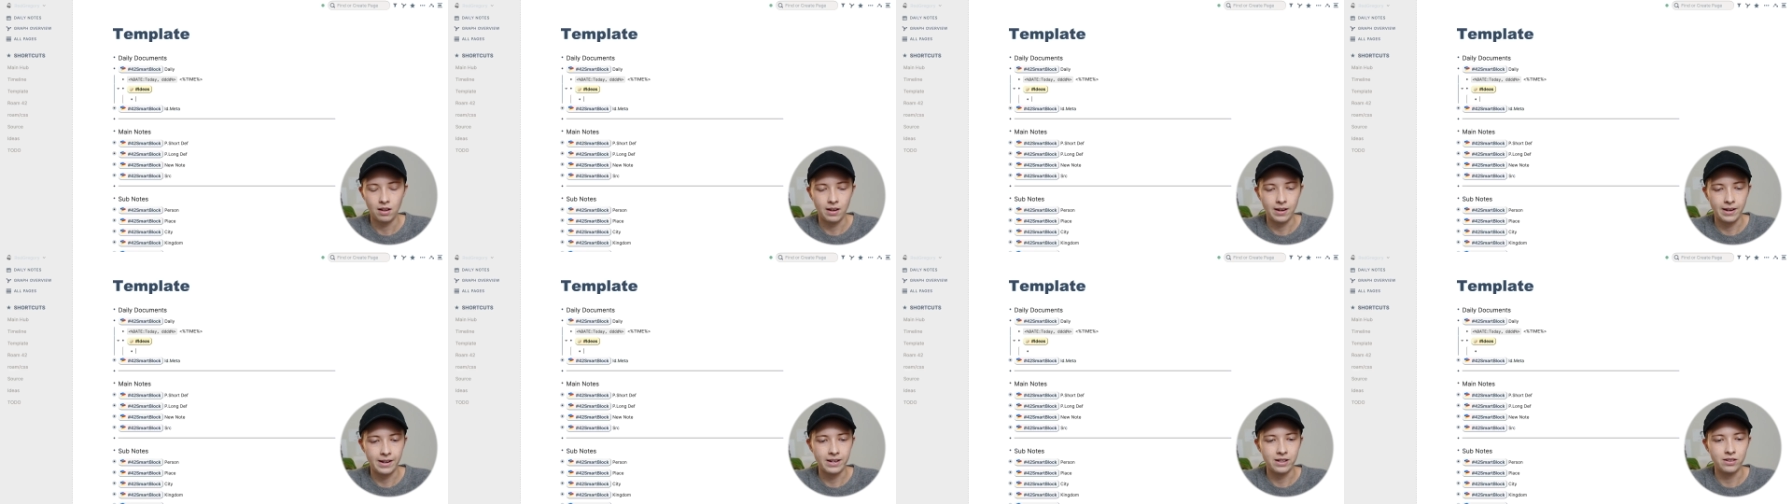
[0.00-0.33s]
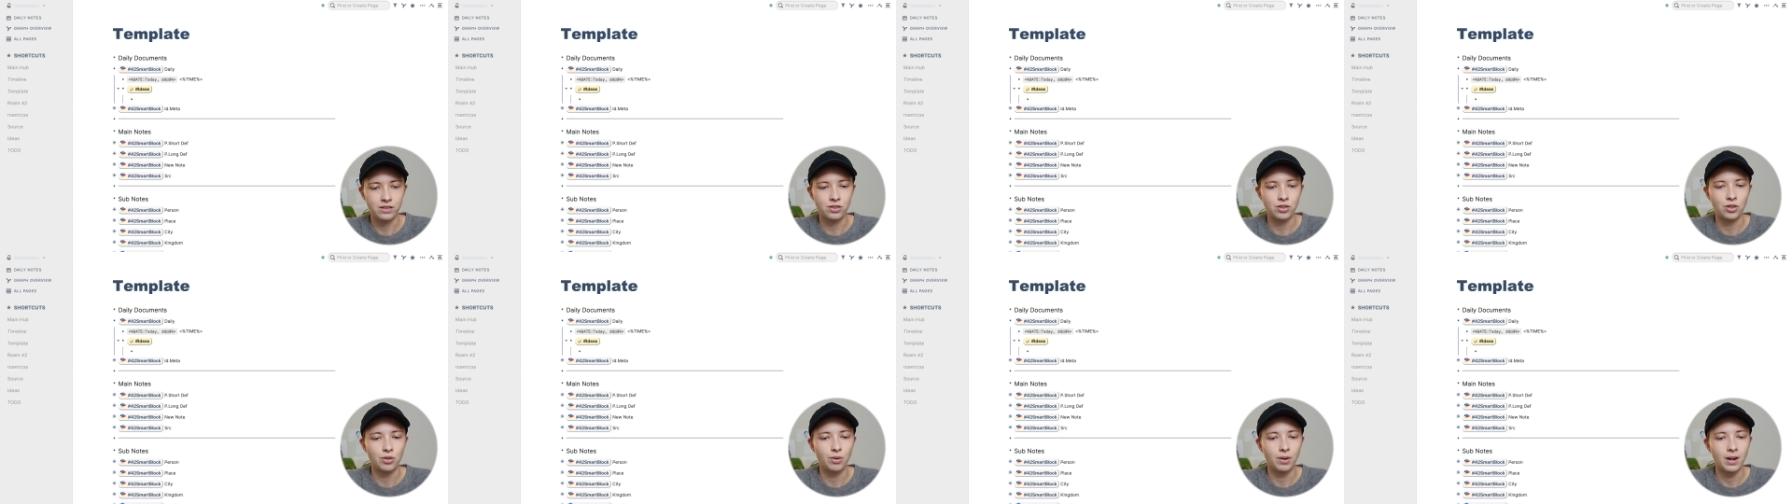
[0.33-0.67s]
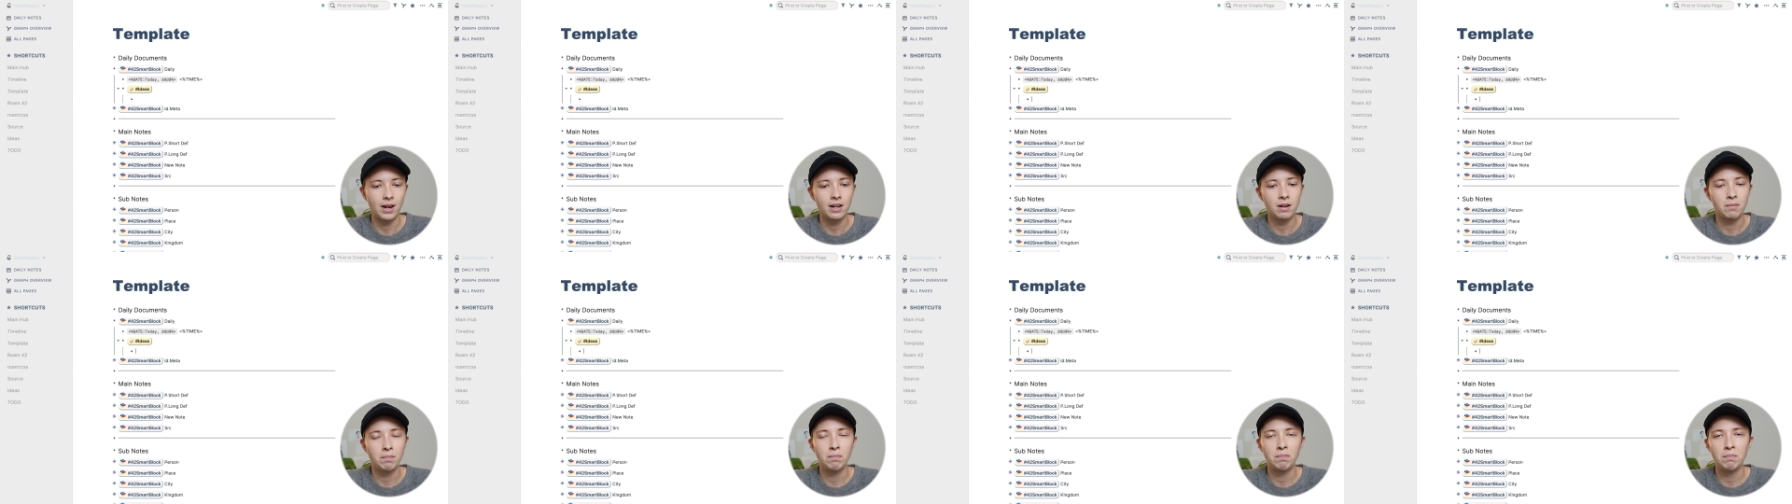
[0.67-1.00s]
is
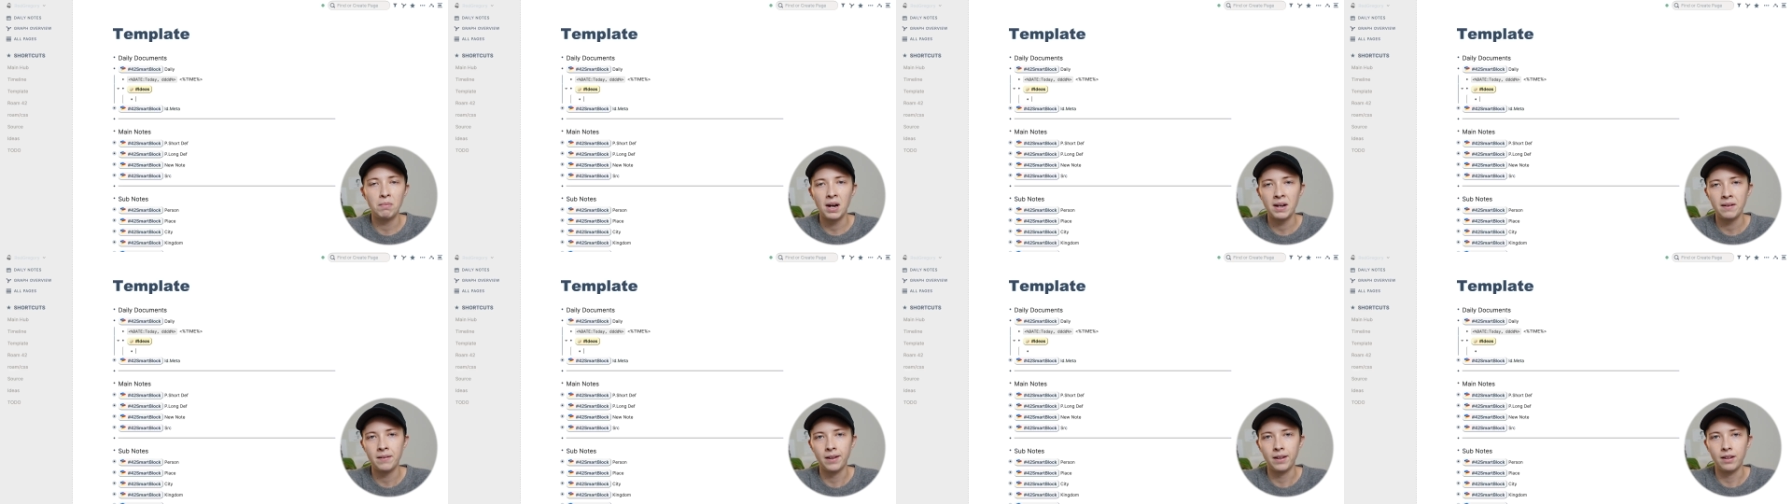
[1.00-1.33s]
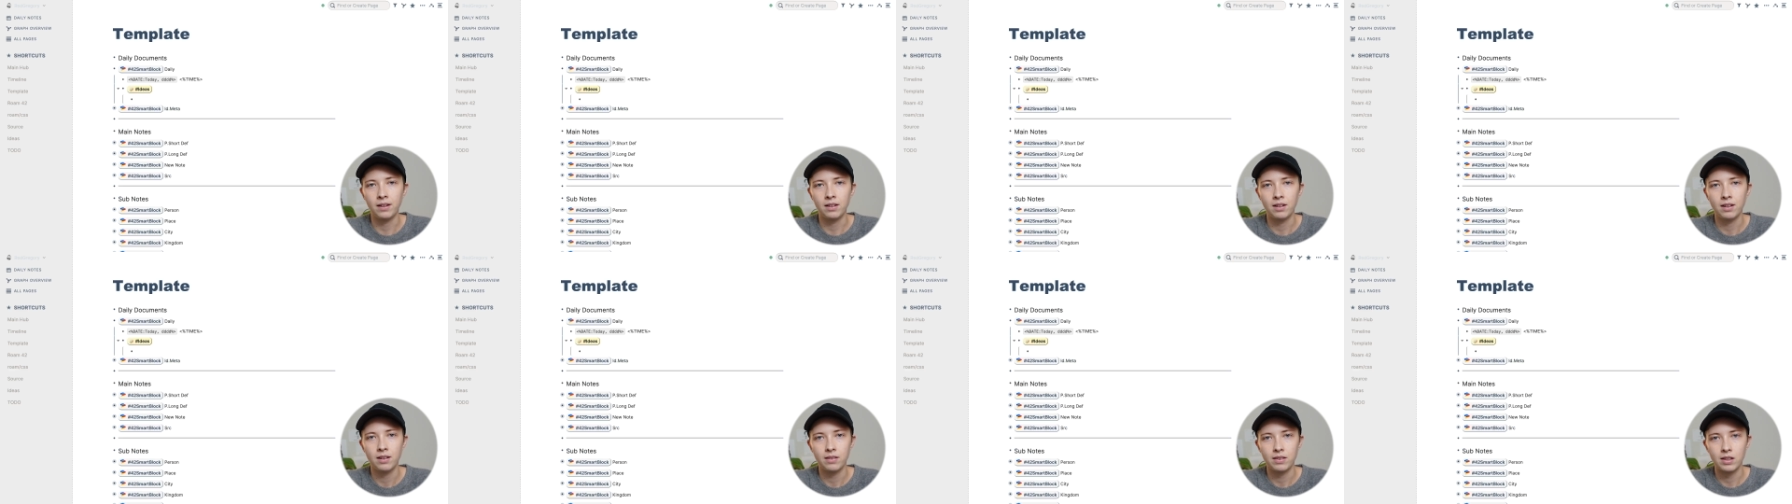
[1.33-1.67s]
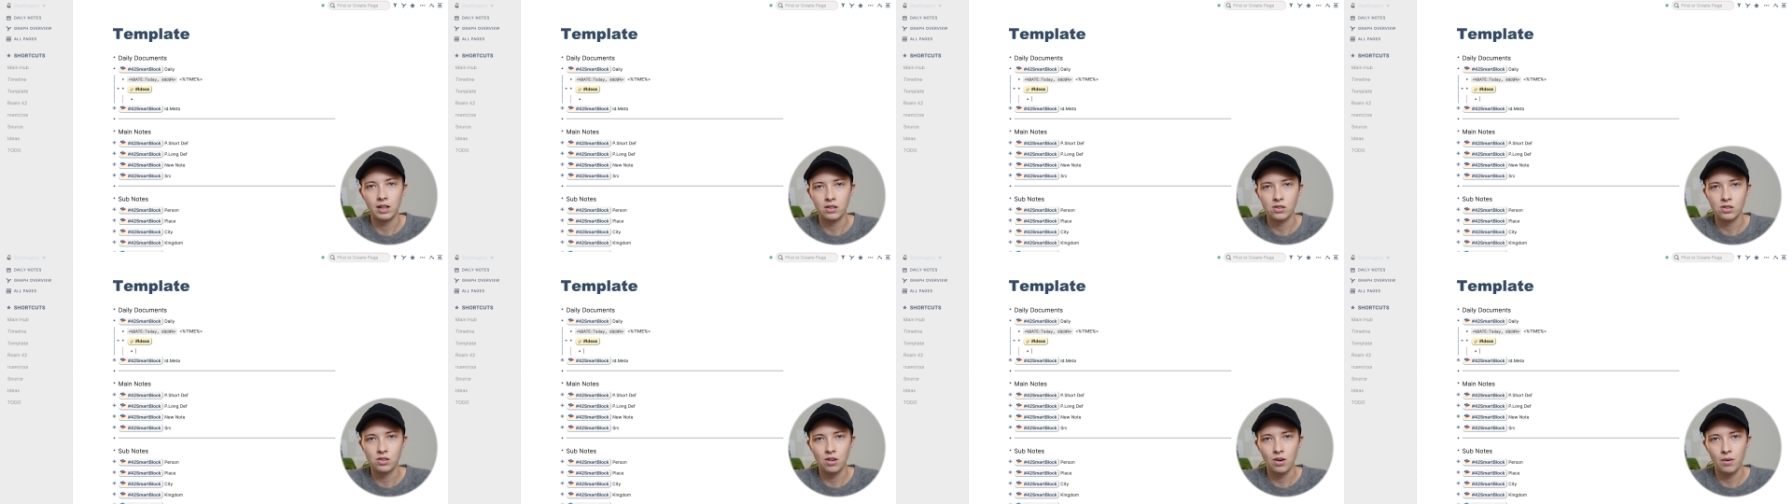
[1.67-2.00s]
create a button
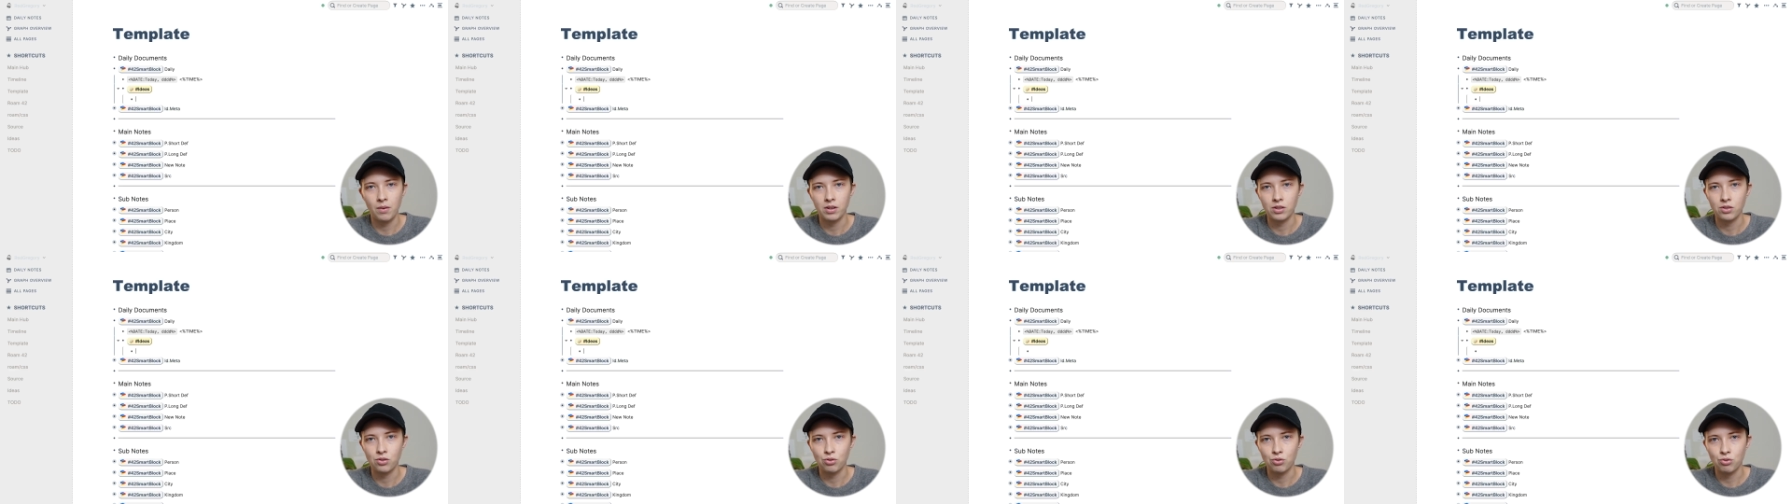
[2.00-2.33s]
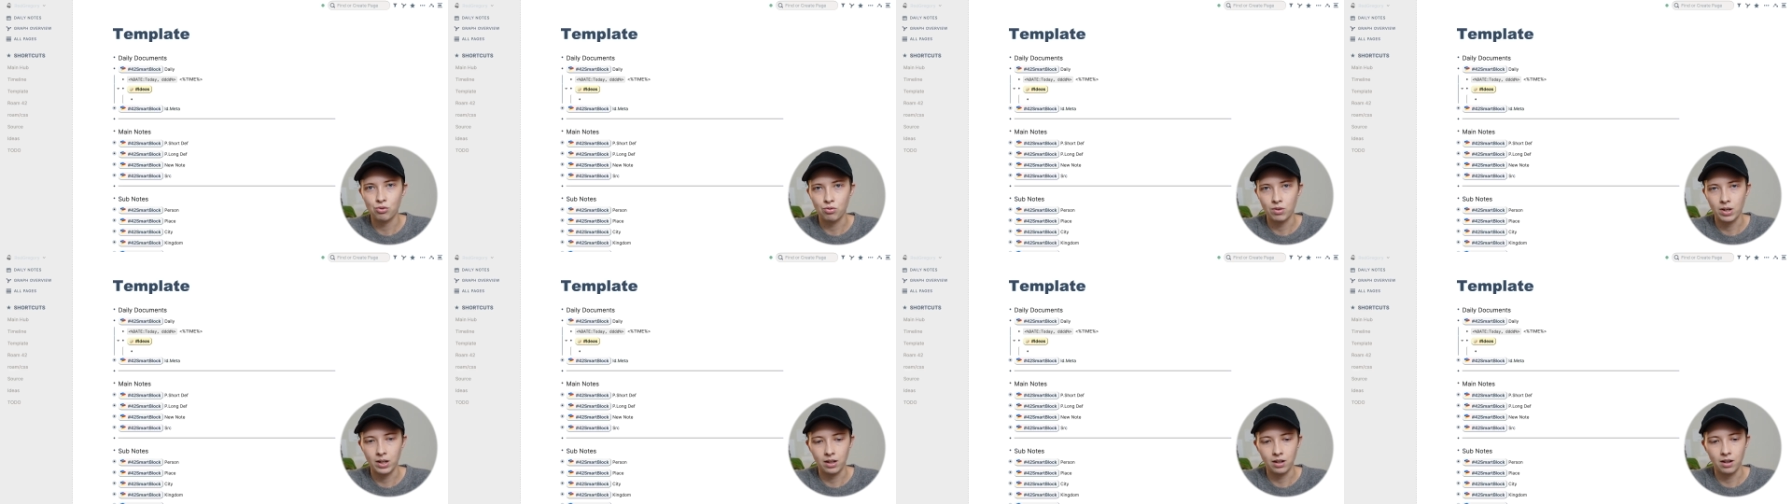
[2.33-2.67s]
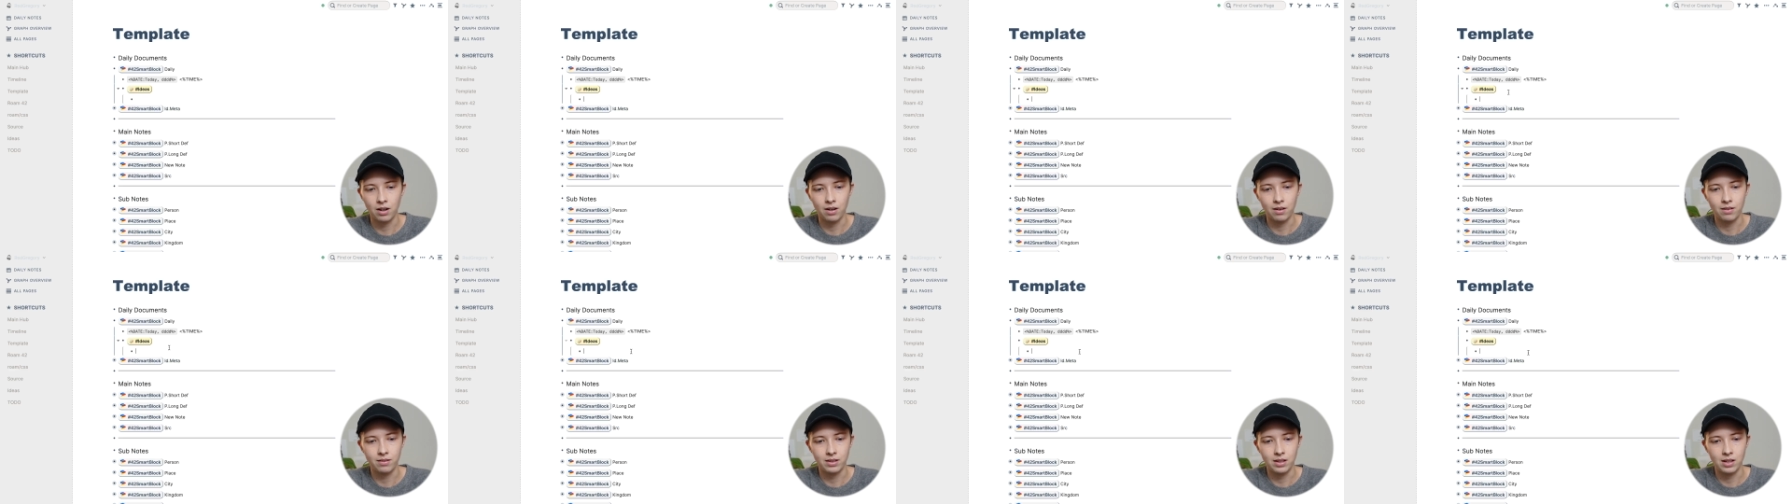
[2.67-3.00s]
that's going to
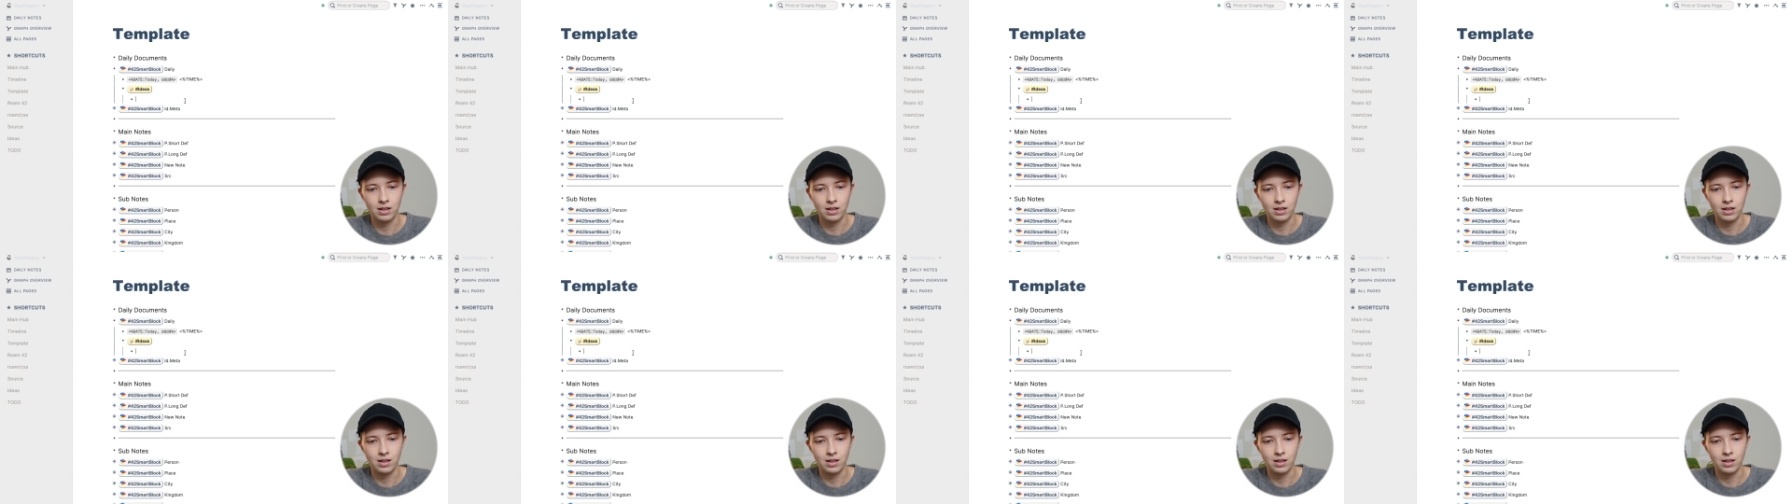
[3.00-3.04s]
trigger